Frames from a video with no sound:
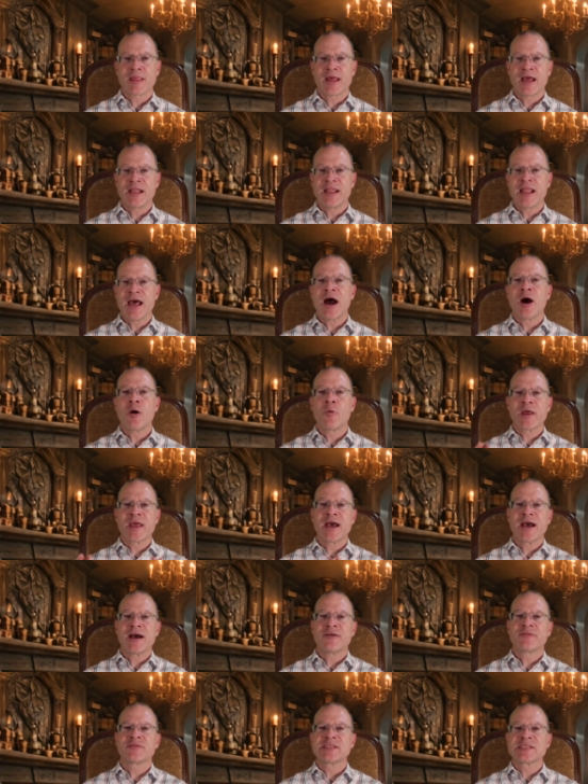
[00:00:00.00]
and now we
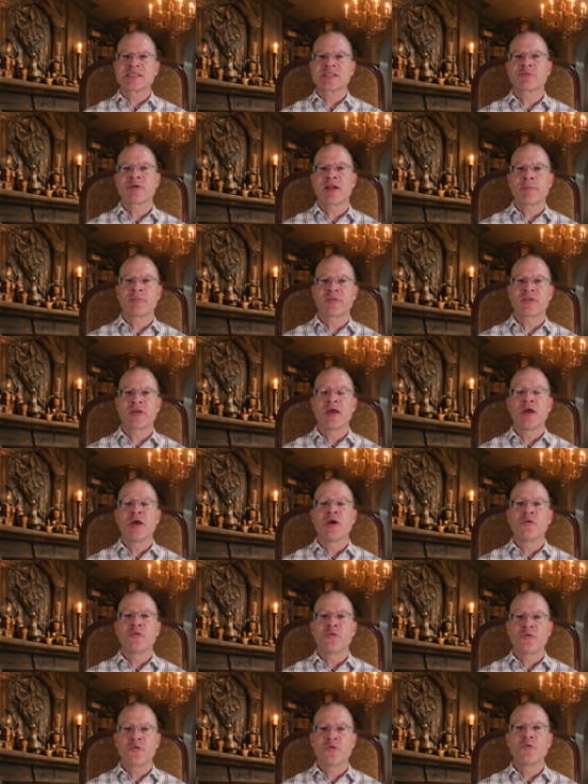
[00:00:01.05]
have the script
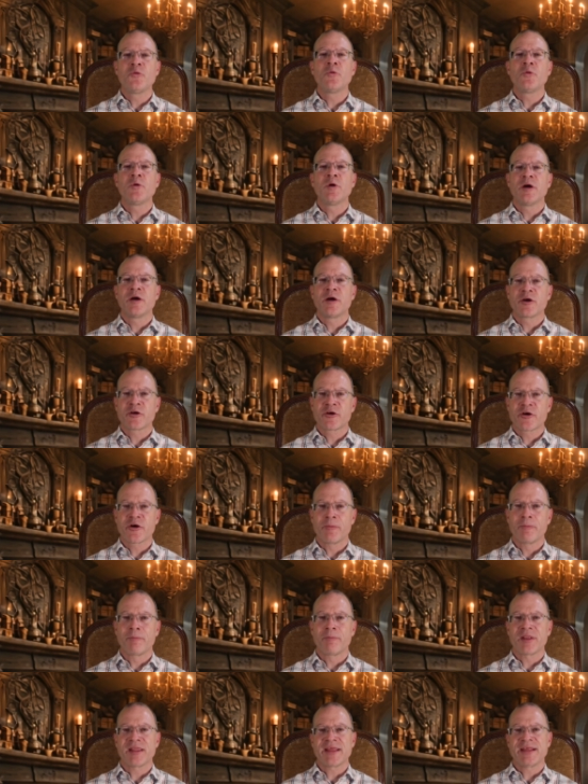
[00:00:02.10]
to
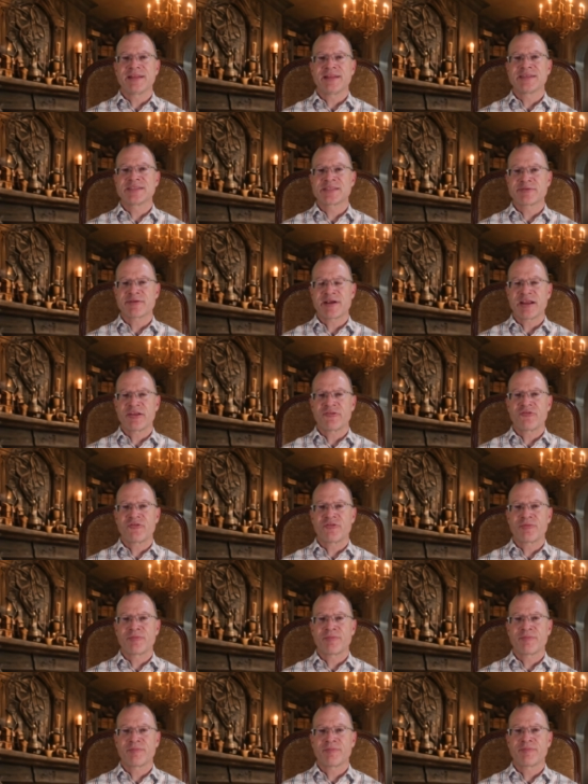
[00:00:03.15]
complete the stretch.
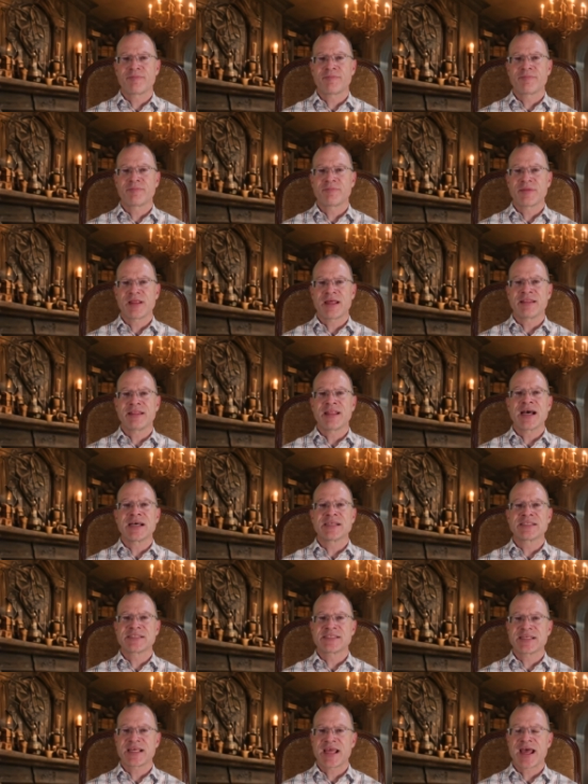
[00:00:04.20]
And
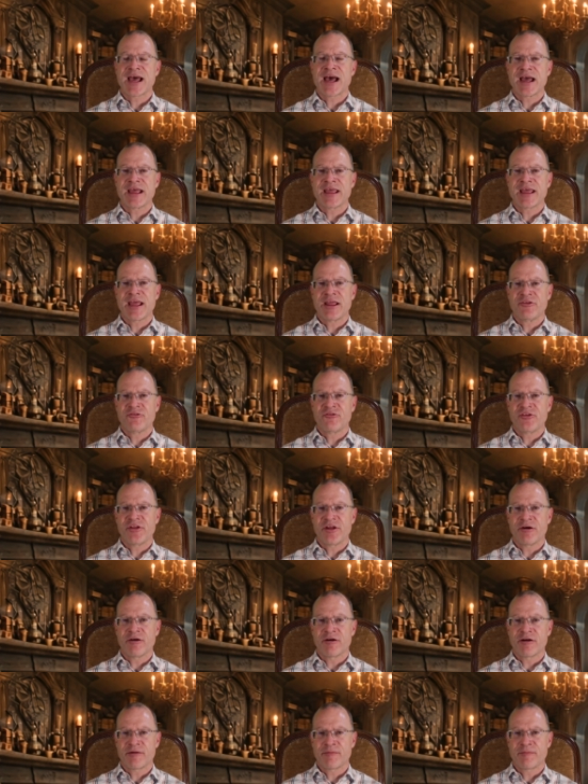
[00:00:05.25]
that's I H D
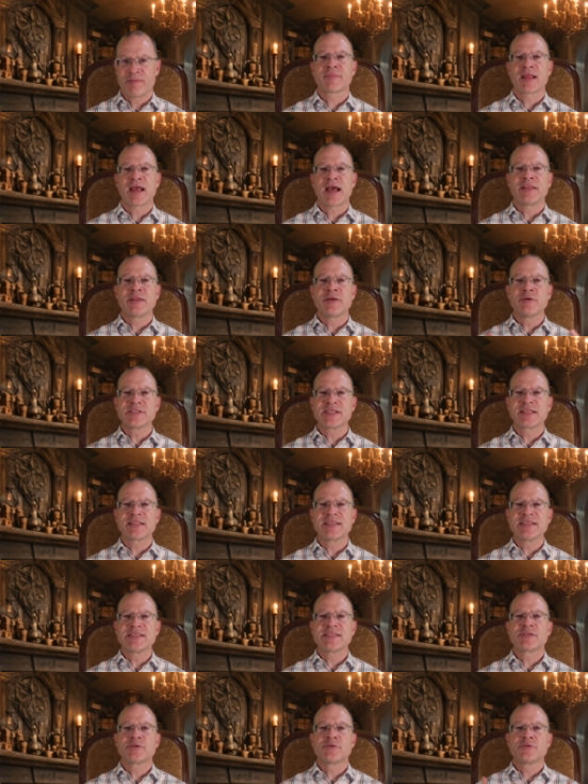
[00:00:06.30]
R. And using
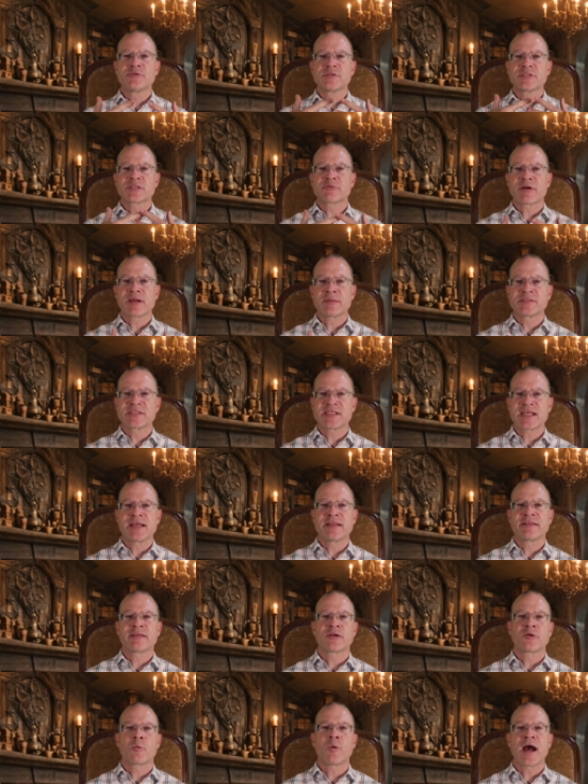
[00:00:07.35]
these two scripts
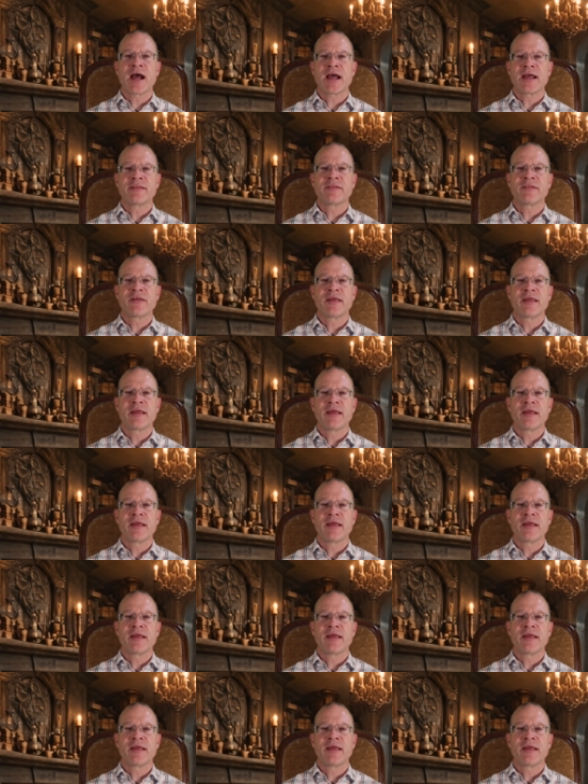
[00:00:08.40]
intertwined